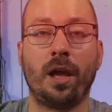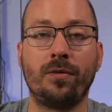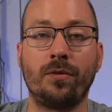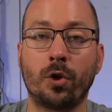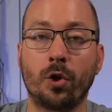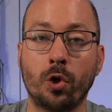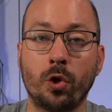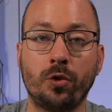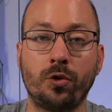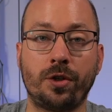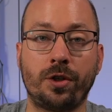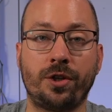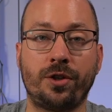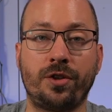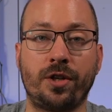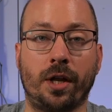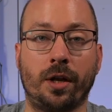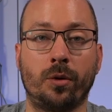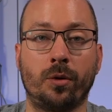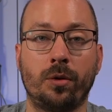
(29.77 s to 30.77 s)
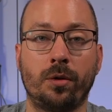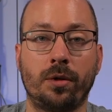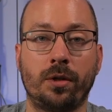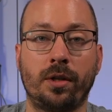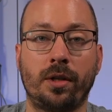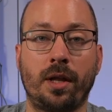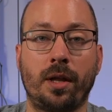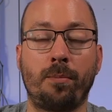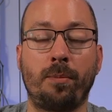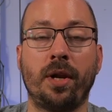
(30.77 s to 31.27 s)
If you're new to this channel,
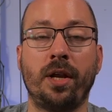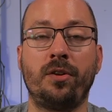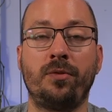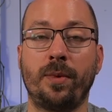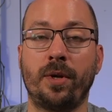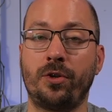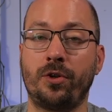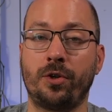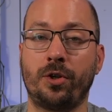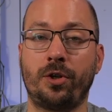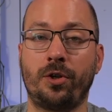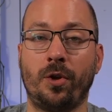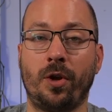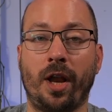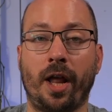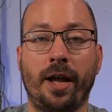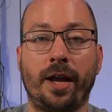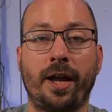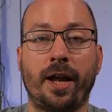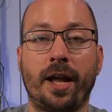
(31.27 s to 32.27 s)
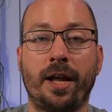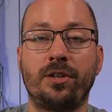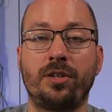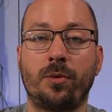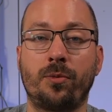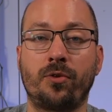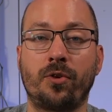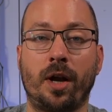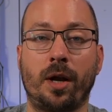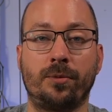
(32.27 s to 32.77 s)
then please make sure that you like and
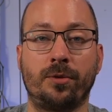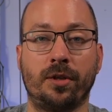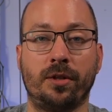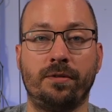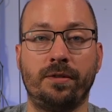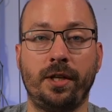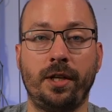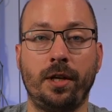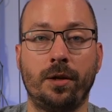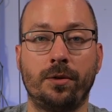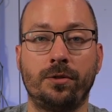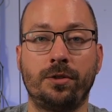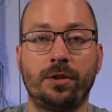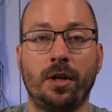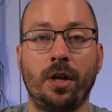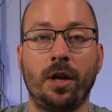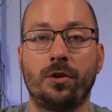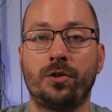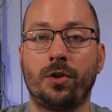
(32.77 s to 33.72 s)
subscribe to the videos